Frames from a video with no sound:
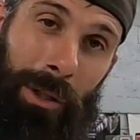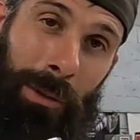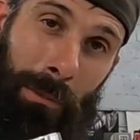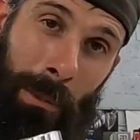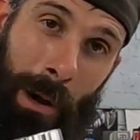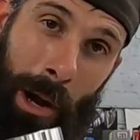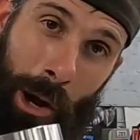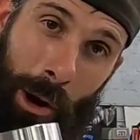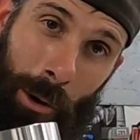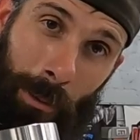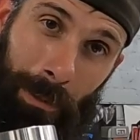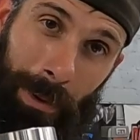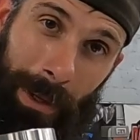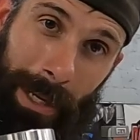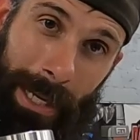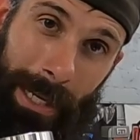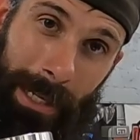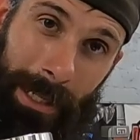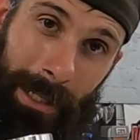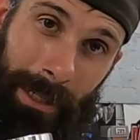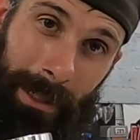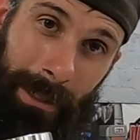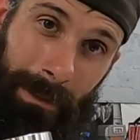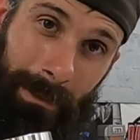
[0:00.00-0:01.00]
small
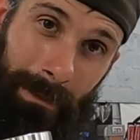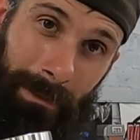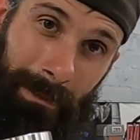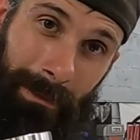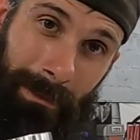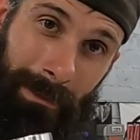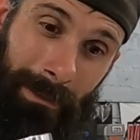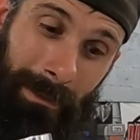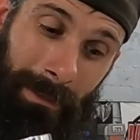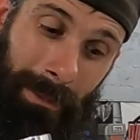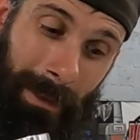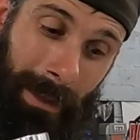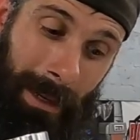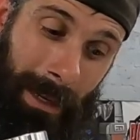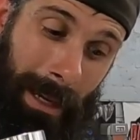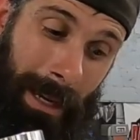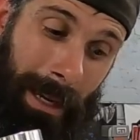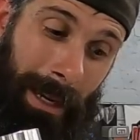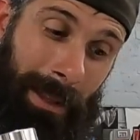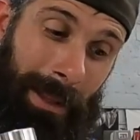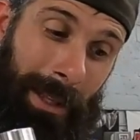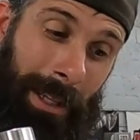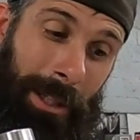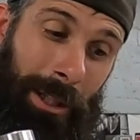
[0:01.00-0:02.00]
piece,
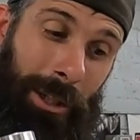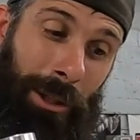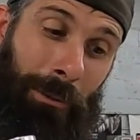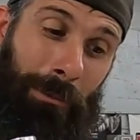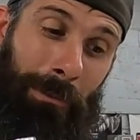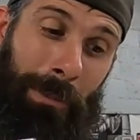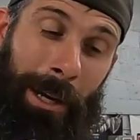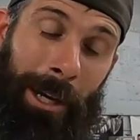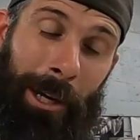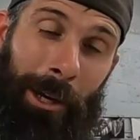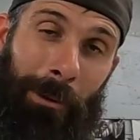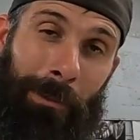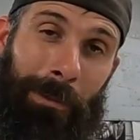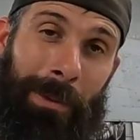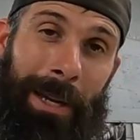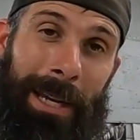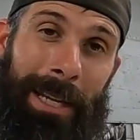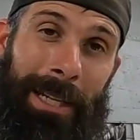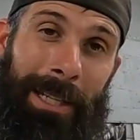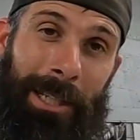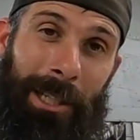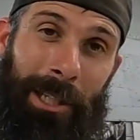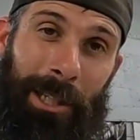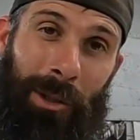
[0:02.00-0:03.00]
it's your bigger
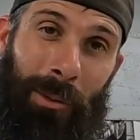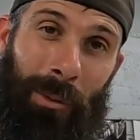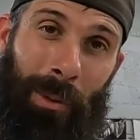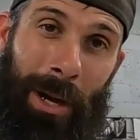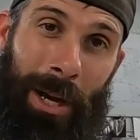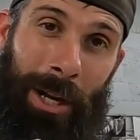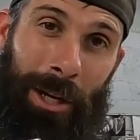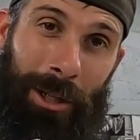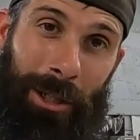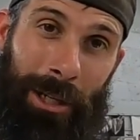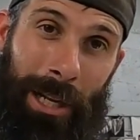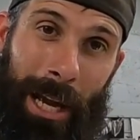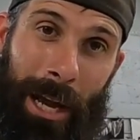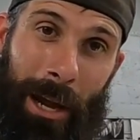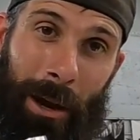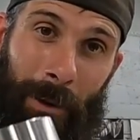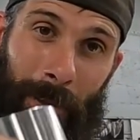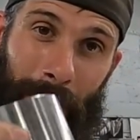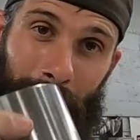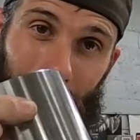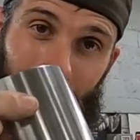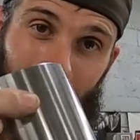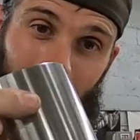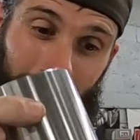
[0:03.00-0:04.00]
piece that's swedged
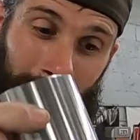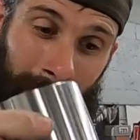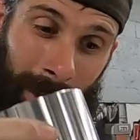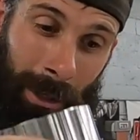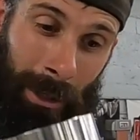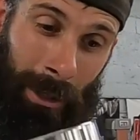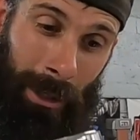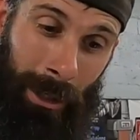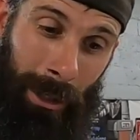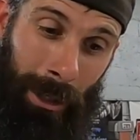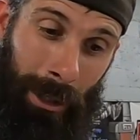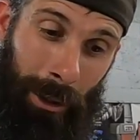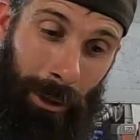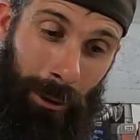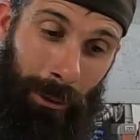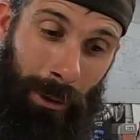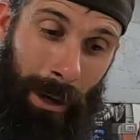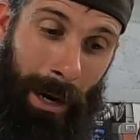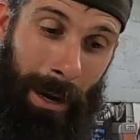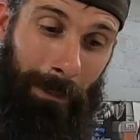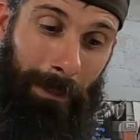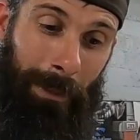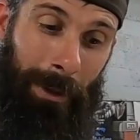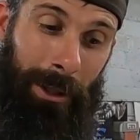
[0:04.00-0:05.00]
out.
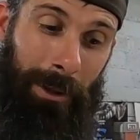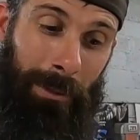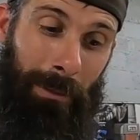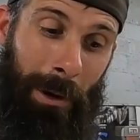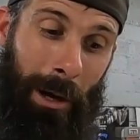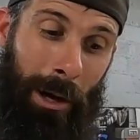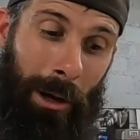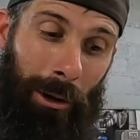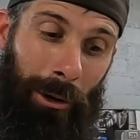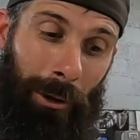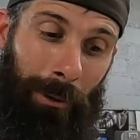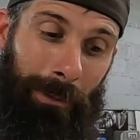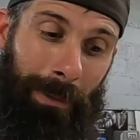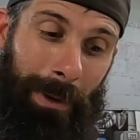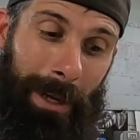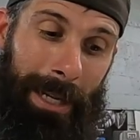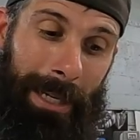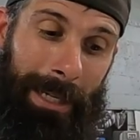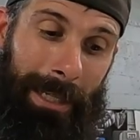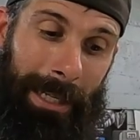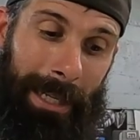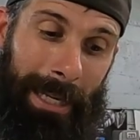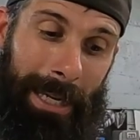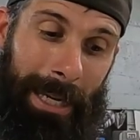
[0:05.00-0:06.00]
Drop the smaller
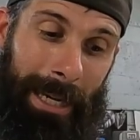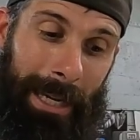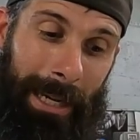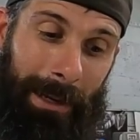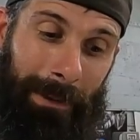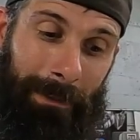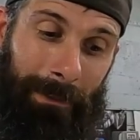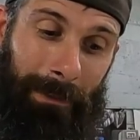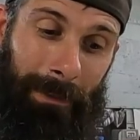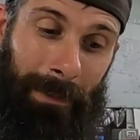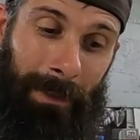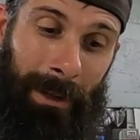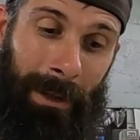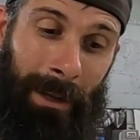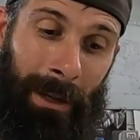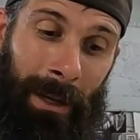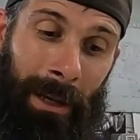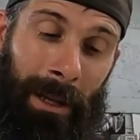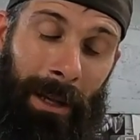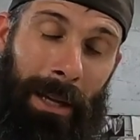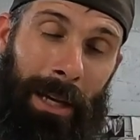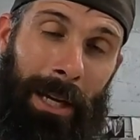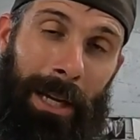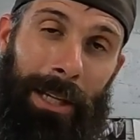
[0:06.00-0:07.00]
piece in.
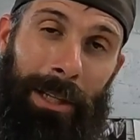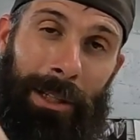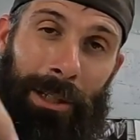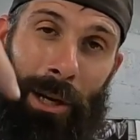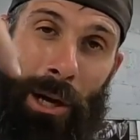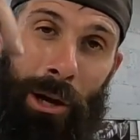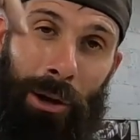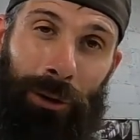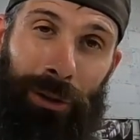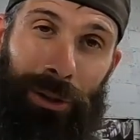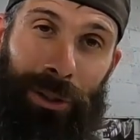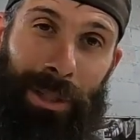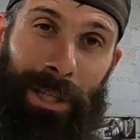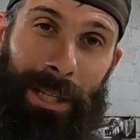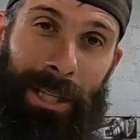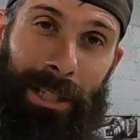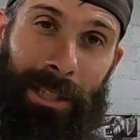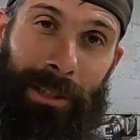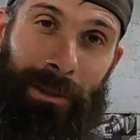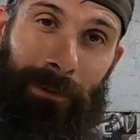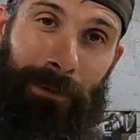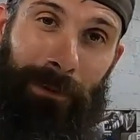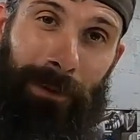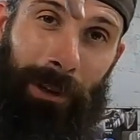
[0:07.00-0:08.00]
Exhaust
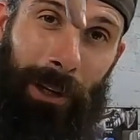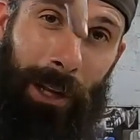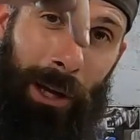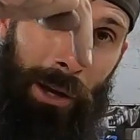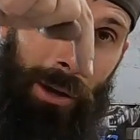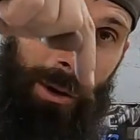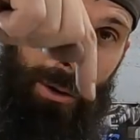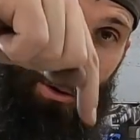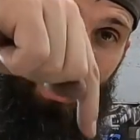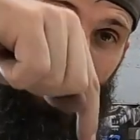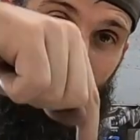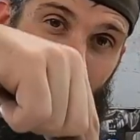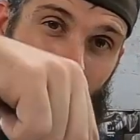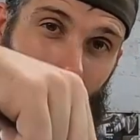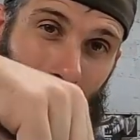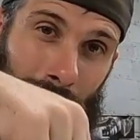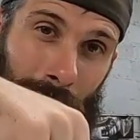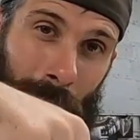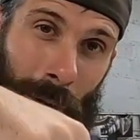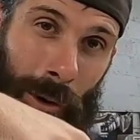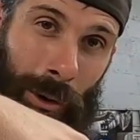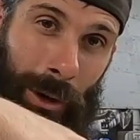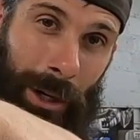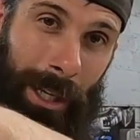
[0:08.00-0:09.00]
needs to flow
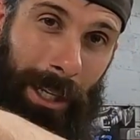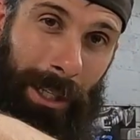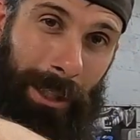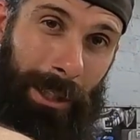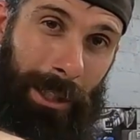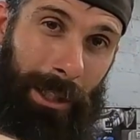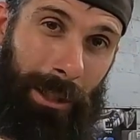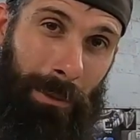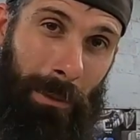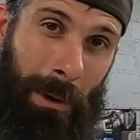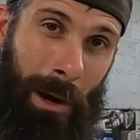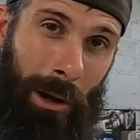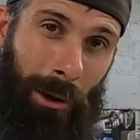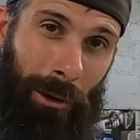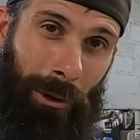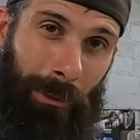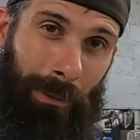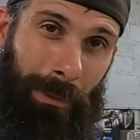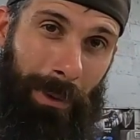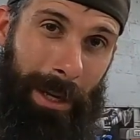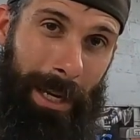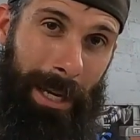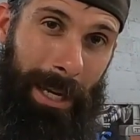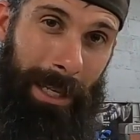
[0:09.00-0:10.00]
starting at the
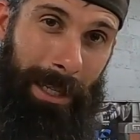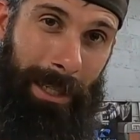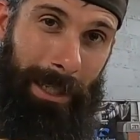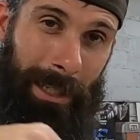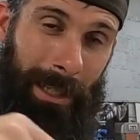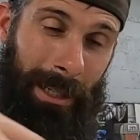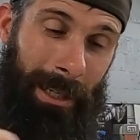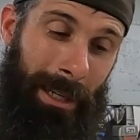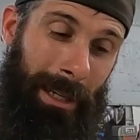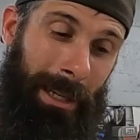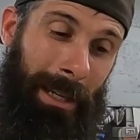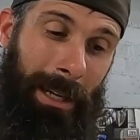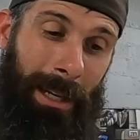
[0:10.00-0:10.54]
smaller piece